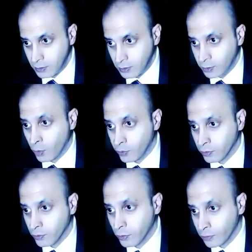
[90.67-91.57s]
in
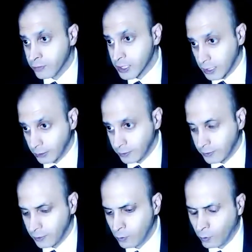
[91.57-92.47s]
honor of Stalin,
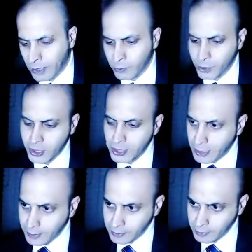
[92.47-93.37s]
whilst
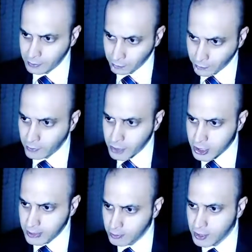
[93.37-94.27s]
at the very
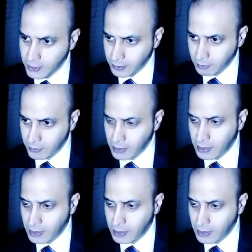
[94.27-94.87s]
same time,